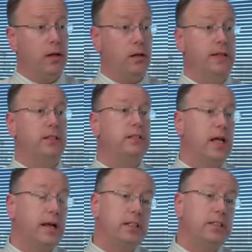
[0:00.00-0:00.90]
Light does
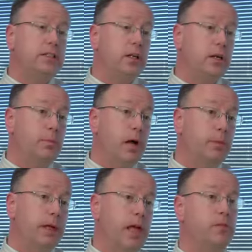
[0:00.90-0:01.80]
not necessarily
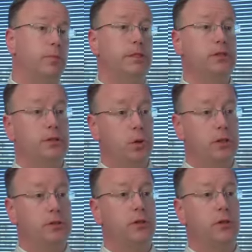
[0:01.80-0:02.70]
propagate from the
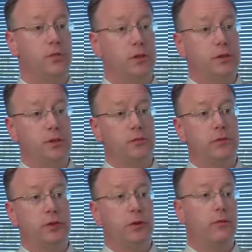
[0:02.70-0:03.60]
source to the first
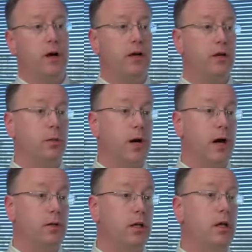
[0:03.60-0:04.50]
surface you define in your
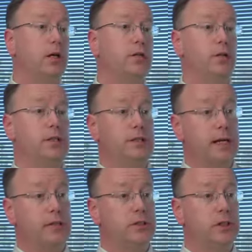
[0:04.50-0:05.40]
model to the
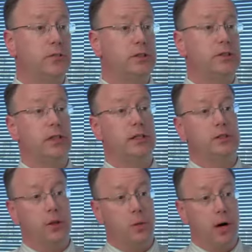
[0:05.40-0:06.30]
second surface, and
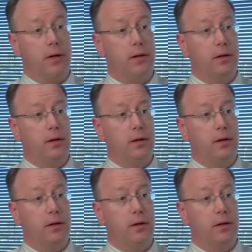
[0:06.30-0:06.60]
so on.